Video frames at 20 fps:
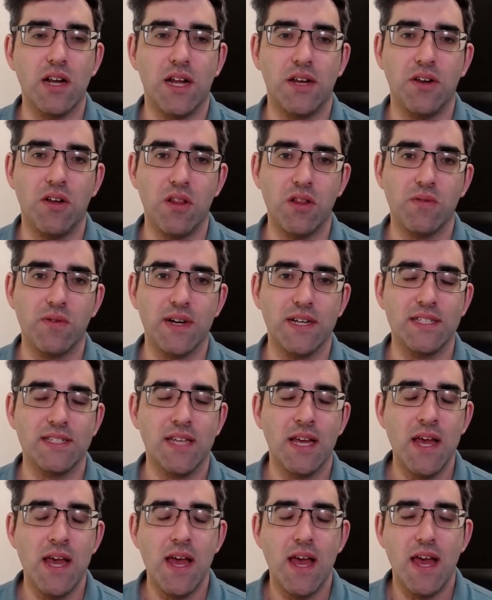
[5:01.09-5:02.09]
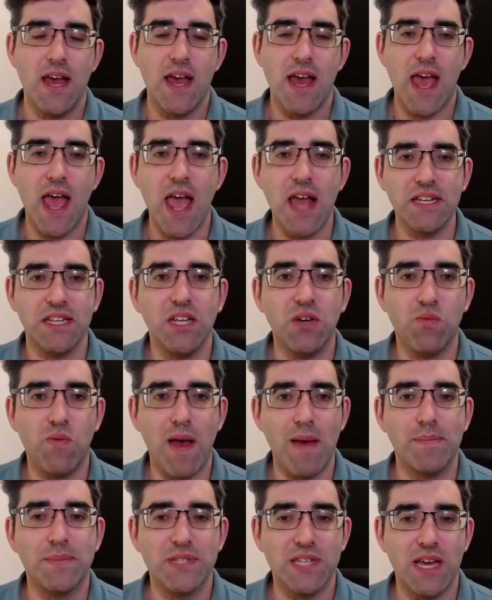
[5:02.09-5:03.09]
In other words, any
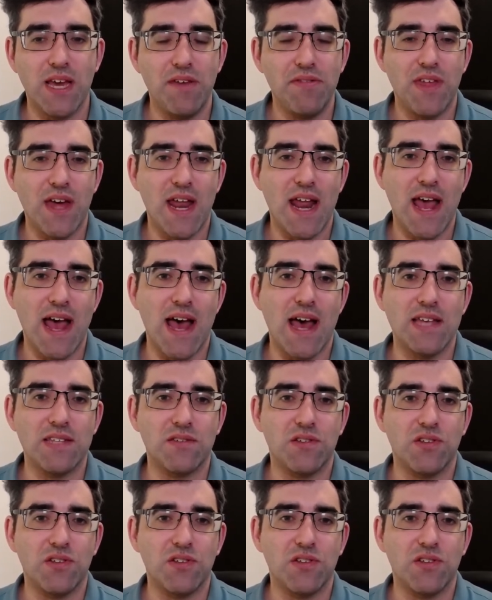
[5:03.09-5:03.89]
website that has an